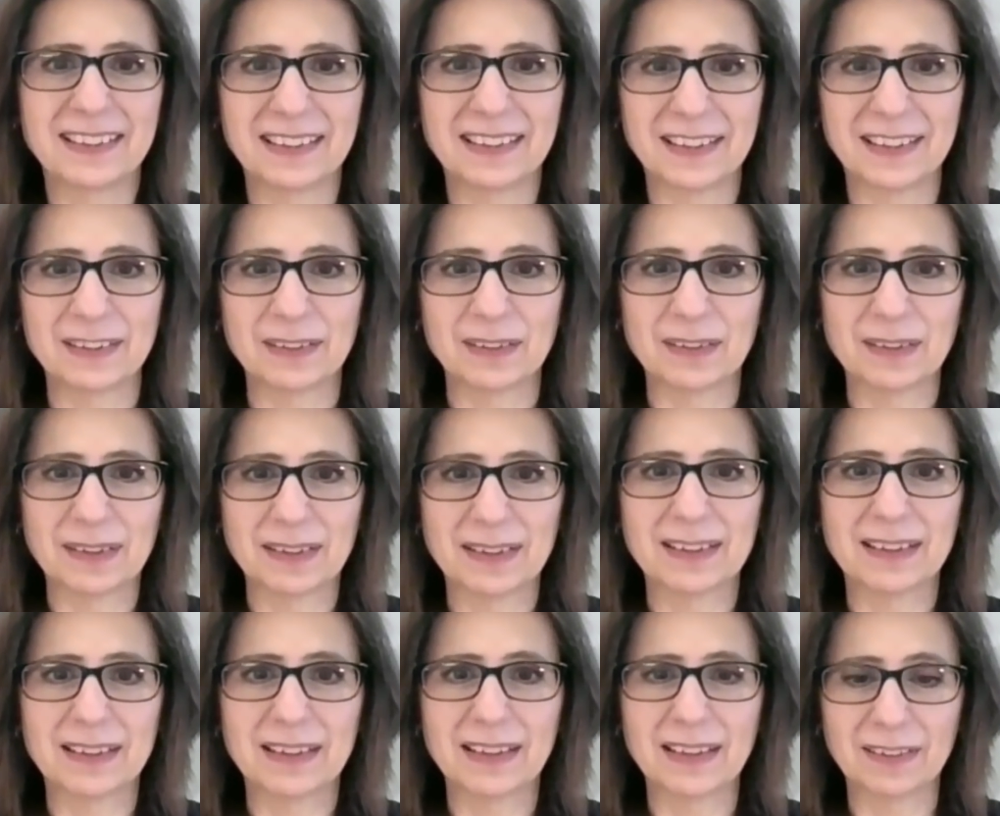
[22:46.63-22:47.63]
And
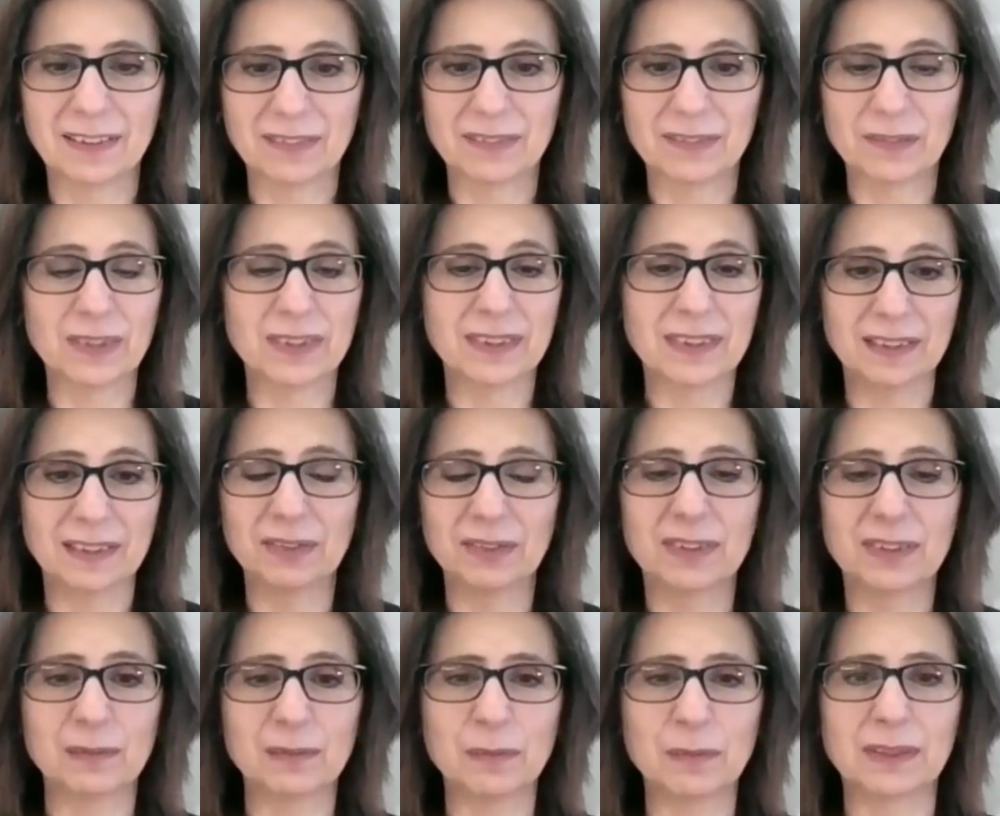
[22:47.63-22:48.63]
with
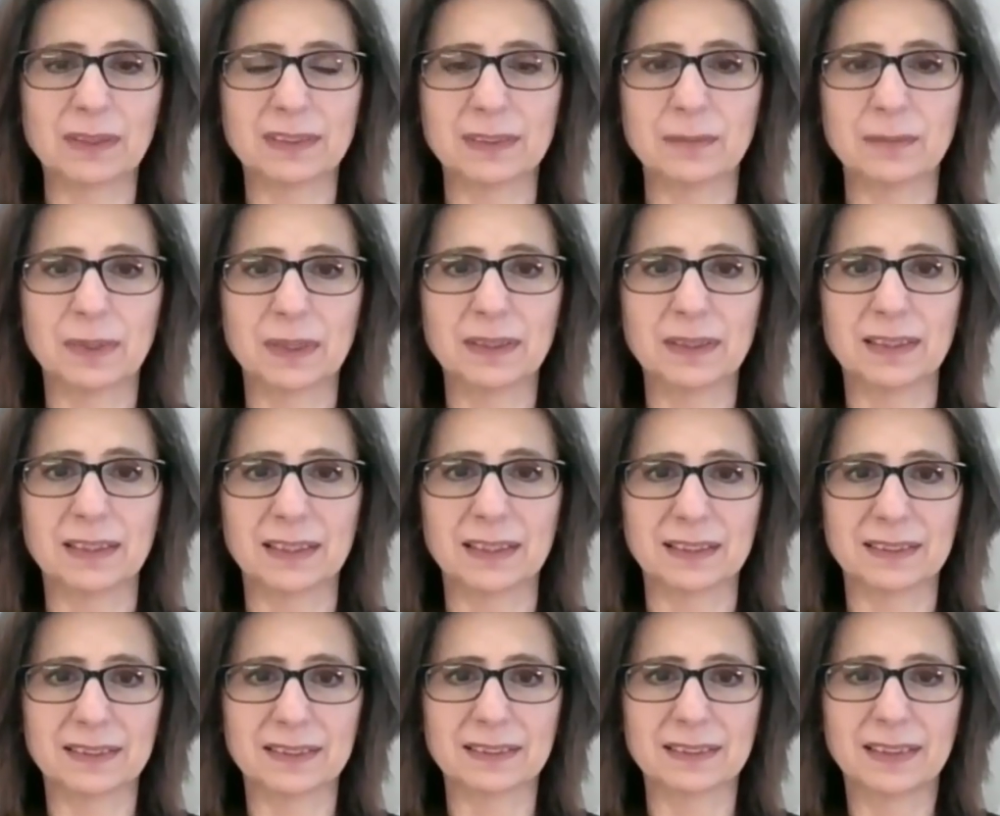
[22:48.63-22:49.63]
infinite
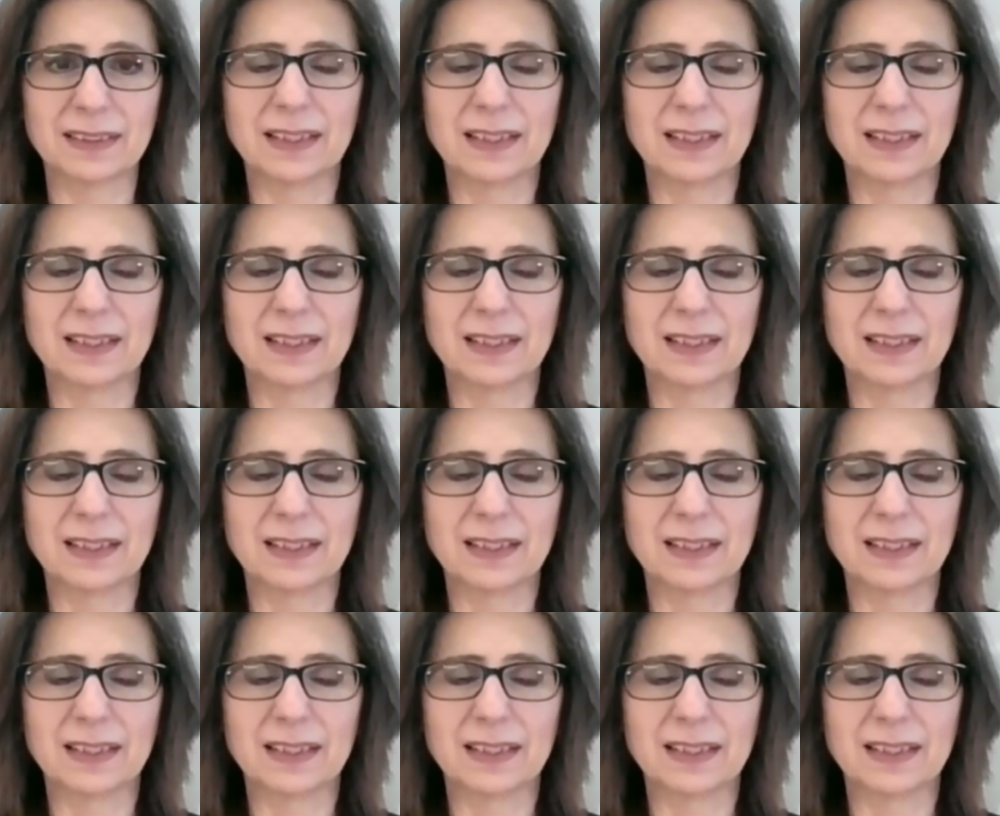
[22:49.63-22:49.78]
possibilities.